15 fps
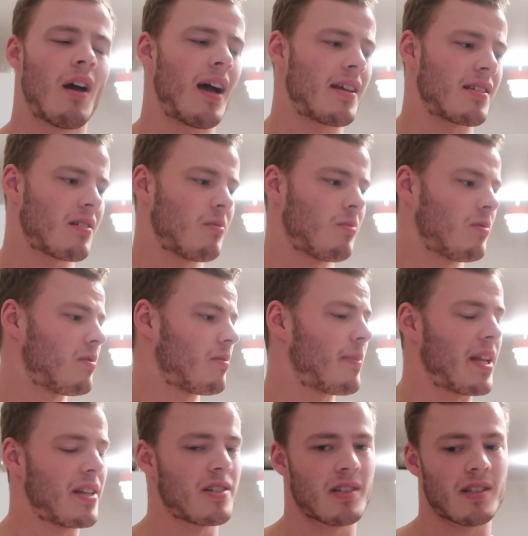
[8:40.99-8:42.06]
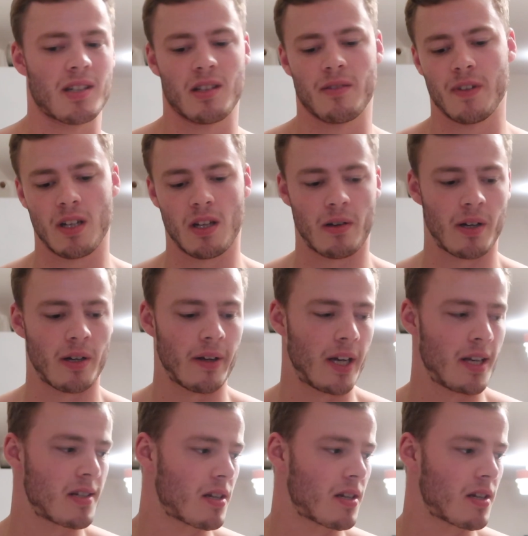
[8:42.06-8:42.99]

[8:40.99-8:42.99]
as I would have mentioned in the video anyway.